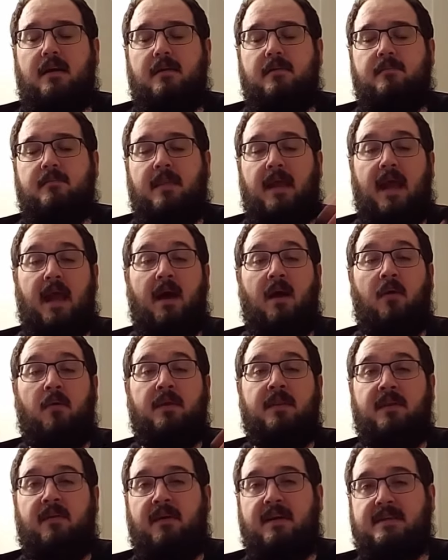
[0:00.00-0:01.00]
now
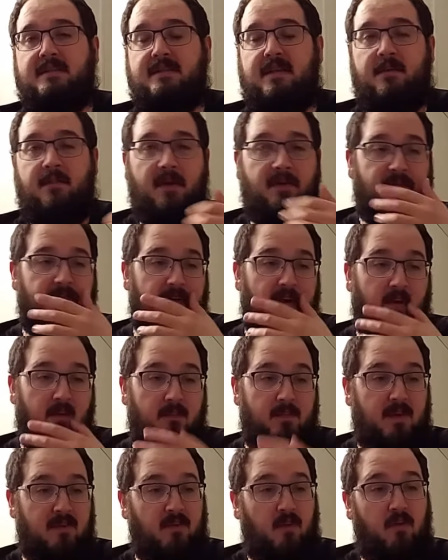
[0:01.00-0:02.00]
and the last time I
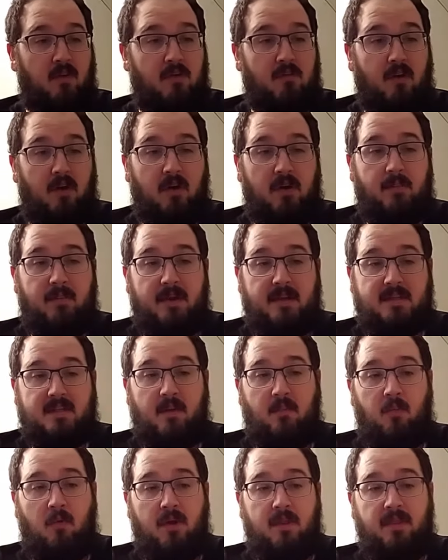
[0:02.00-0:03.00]
filmed, I've only really picked
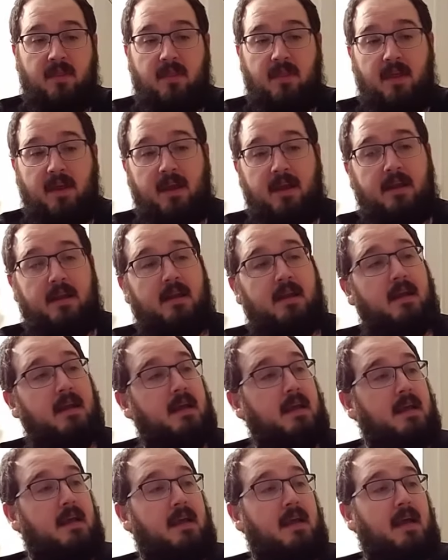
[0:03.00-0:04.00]
up one thing.
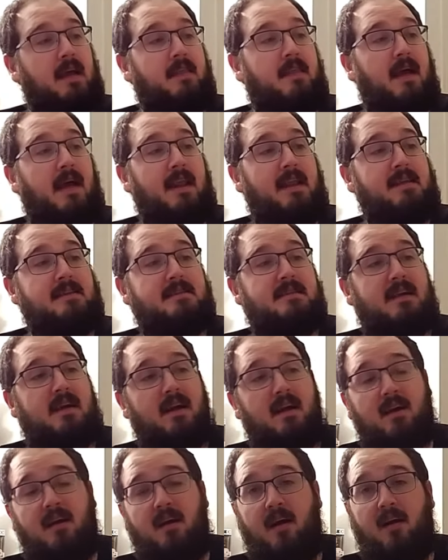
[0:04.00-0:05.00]
That is
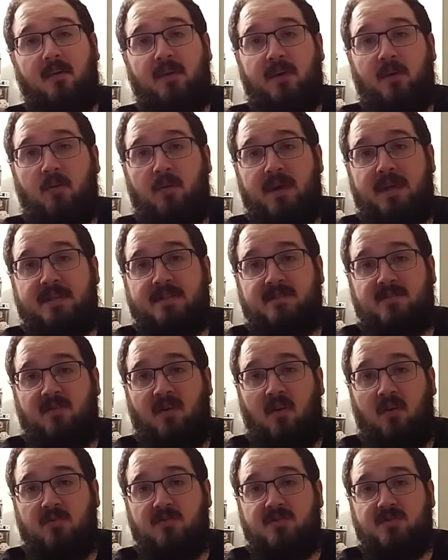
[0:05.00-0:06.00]
Colin Quinn's
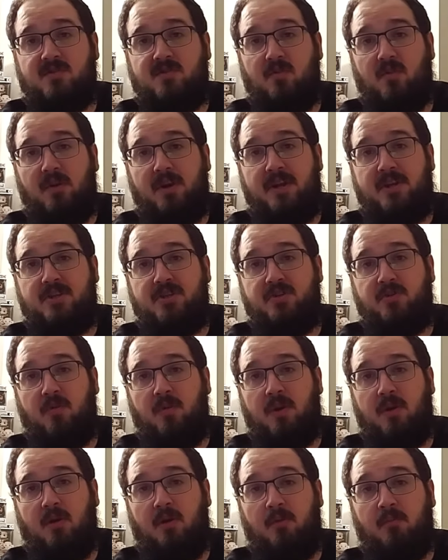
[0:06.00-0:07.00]
Long Story
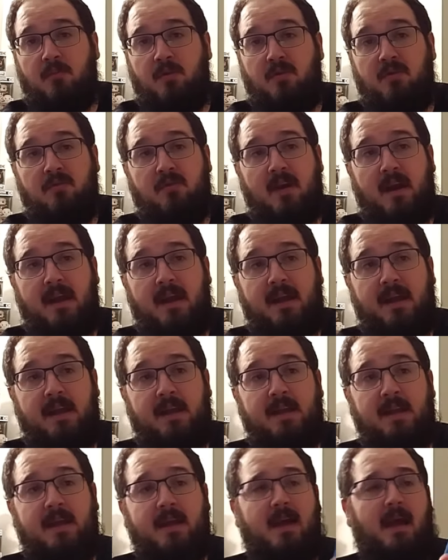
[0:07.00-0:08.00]
Short on Blu-ray.
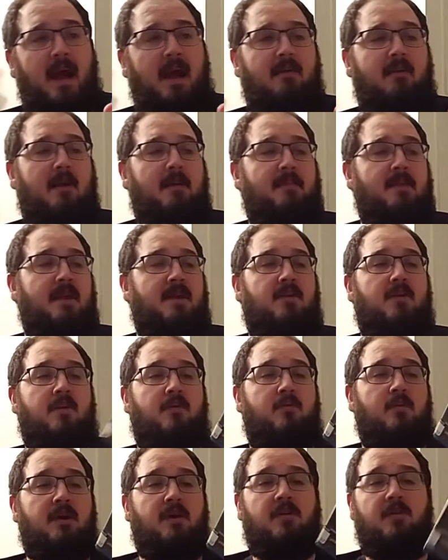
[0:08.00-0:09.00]
I grabbed it at
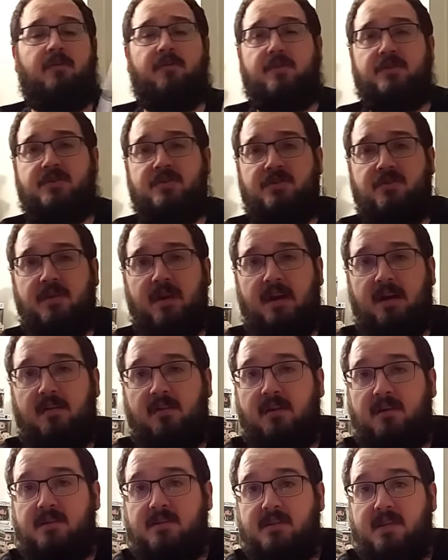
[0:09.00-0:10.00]
Goodwill for
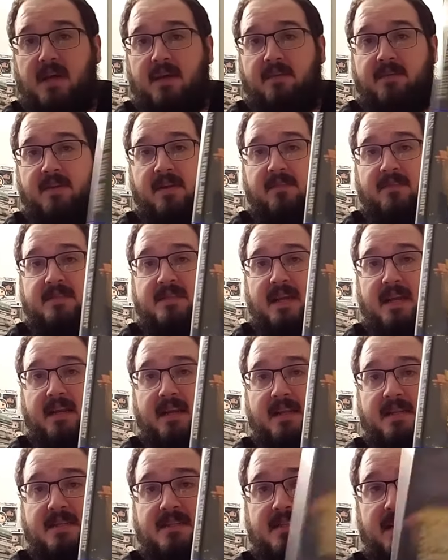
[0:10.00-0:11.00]
$2. I haven't even
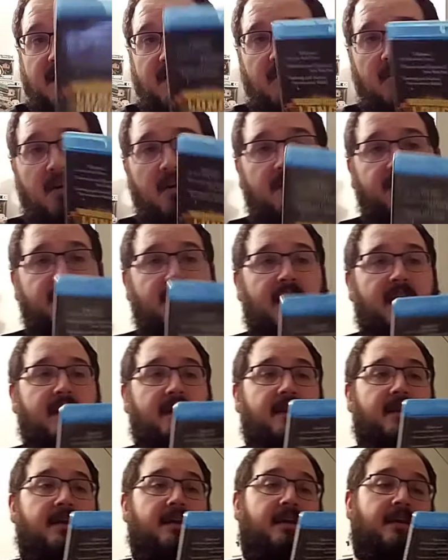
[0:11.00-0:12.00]
taken the sticker off
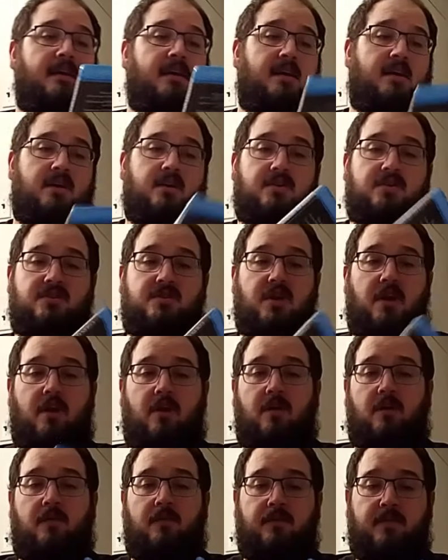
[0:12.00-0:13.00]
yet.
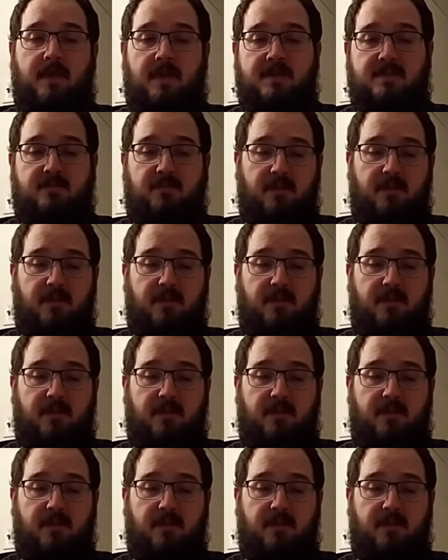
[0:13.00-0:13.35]
So that was